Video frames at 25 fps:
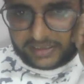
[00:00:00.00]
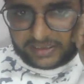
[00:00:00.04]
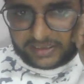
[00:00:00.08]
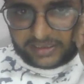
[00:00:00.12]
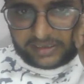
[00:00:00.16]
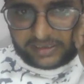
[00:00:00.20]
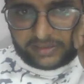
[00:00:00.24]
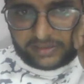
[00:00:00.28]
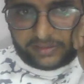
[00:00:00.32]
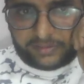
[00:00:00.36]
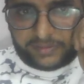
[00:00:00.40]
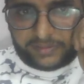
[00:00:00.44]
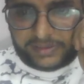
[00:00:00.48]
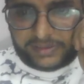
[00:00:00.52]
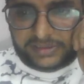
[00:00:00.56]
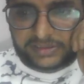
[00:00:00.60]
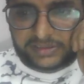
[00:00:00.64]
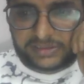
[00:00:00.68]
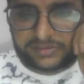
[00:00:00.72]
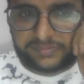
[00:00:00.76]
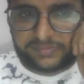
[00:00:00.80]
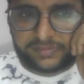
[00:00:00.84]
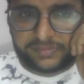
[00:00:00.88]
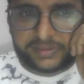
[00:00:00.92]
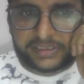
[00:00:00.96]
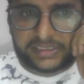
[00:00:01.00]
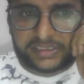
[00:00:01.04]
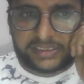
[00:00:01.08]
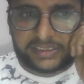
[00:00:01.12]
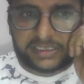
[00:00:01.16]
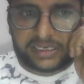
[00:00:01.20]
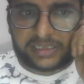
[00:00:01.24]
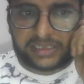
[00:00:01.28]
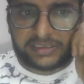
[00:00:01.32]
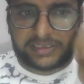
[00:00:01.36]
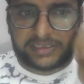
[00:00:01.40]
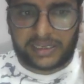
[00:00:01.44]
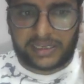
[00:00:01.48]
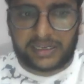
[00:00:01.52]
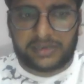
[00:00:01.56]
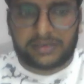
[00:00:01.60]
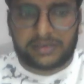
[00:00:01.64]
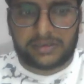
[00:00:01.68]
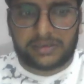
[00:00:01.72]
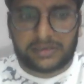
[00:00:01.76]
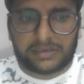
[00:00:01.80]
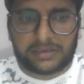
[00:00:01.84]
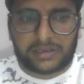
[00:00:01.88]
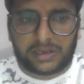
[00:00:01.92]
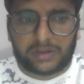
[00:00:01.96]
Once we are
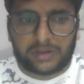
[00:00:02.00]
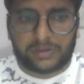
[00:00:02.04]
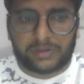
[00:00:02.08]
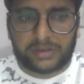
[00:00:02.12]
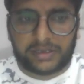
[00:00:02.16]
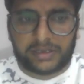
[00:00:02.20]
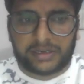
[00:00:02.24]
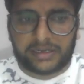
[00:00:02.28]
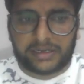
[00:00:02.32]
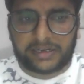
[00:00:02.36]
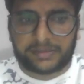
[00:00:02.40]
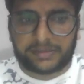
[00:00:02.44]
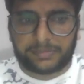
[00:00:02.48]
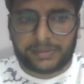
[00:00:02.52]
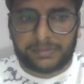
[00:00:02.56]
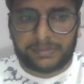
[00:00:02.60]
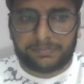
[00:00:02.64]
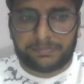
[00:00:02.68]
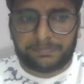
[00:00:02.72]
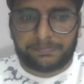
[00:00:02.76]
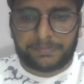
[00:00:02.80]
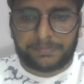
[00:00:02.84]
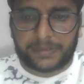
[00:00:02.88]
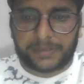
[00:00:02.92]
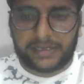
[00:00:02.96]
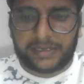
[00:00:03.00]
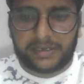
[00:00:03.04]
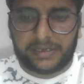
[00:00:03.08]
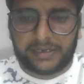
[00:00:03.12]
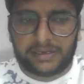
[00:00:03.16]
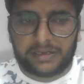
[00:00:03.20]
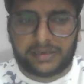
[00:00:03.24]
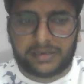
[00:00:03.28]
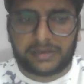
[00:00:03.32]
done, now let me print